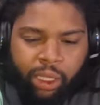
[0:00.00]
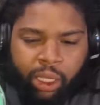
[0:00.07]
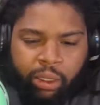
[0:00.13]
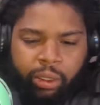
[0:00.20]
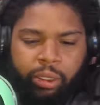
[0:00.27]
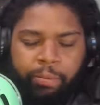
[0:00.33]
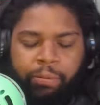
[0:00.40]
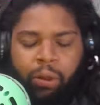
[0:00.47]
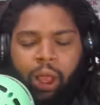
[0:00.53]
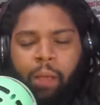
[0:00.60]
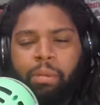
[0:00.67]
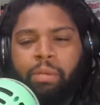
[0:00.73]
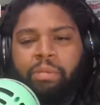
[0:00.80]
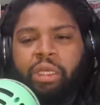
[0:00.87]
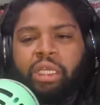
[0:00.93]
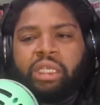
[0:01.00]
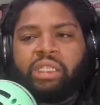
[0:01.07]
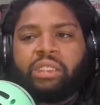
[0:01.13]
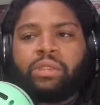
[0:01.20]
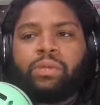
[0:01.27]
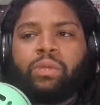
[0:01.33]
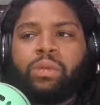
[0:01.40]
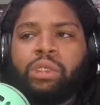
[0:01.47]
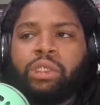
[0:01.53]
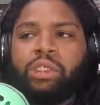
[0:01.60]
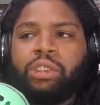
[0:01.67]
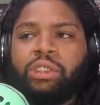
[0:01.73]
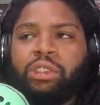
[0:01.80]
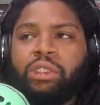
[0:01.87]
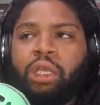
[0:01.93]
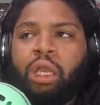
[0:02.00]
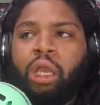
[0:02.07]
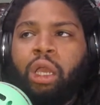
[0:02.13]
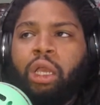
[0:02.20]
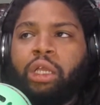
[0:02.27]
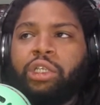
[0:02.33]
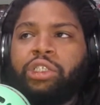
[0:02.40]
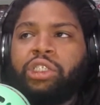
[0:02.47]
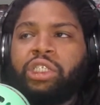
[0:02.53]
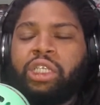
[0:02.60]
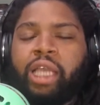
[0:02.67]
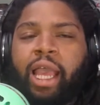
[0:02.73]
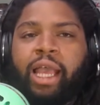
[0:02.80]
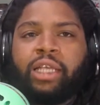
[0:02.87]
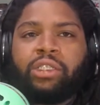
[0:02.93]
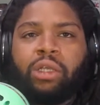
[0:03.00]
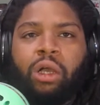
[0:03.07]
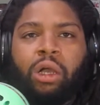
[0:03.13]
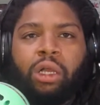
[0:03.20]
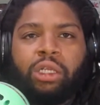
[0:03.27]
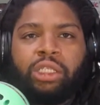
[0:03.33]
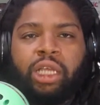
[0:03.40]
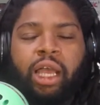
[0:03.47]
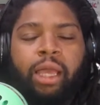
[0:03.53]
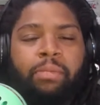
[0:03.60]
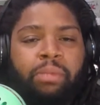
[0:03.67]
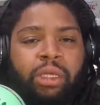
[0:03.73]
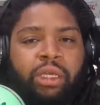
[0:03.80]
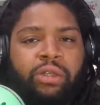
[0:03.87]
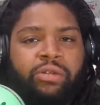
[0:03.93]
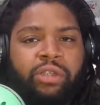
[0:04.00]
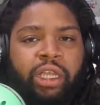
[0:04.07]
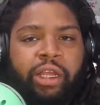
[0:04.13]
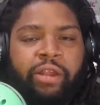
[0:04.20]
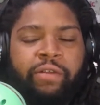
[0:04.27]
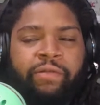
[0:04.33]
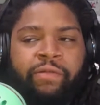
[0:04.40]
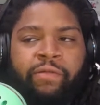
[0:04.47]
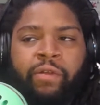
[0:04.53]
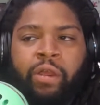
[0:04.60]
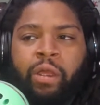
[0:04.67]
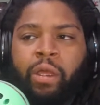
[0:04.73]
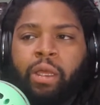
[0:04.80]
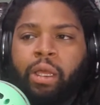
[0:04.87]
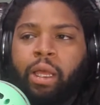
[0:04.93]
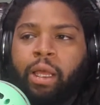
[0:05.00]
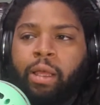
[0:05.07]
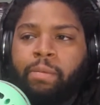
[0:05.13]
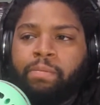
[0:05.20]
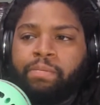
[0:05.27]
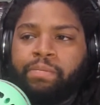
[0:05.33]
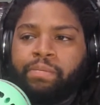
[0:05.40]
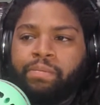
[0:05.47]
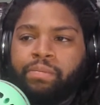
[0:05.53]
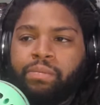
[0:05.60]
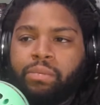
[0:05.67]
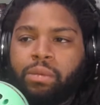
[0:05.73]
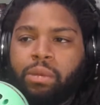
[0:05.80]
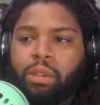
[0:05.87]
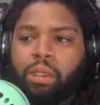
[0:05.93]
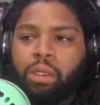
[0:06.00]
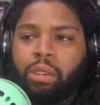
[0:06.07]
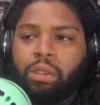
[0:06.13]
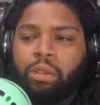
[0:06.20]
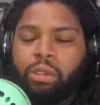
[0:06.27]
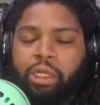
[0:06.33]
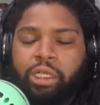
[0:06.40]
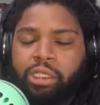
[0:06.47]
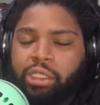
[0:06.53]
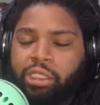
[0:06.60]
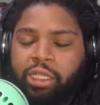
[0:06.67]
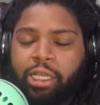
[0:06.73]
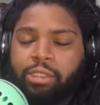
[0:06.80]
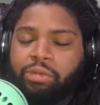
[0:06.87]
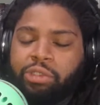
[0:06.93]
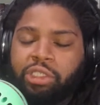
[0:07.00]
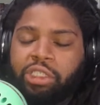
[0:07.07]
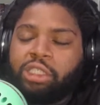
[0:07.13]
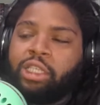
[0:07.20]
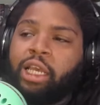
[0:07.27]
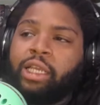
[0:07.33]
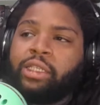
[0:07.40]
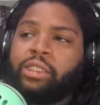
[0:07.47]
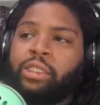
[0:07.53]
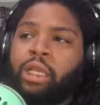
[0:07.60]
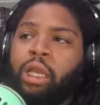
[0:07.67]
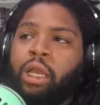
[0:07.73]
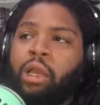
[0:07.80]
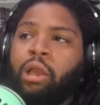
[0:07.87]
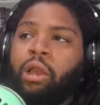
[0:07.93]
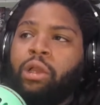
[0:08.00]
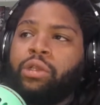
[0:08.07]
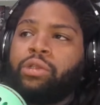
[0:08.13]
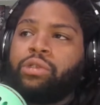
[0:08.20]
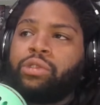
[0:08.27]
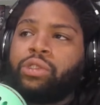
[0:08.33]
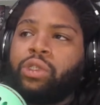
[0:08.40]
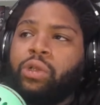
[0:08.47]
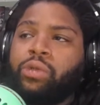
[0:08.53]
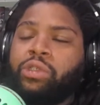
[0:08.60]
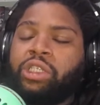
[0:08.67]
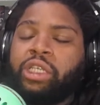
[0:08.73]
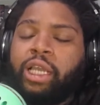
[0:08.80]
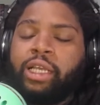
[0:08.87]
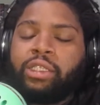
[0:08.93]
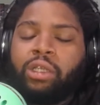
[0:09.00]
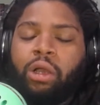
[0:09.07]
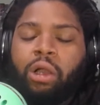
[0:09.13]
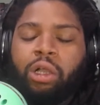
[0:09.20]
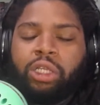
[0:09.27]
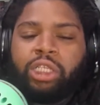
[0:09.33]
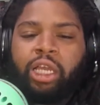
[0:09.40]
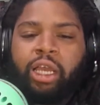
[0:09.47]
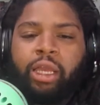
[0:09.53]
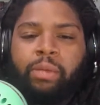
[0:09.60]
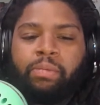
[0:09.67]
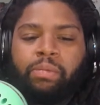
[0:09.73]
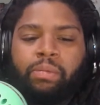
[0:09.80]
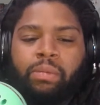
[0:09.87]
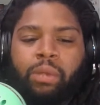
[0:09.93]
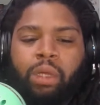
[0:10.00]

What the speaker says: the problem was she has a hard time being creative, um, or at least that's what she says. So she has a hard time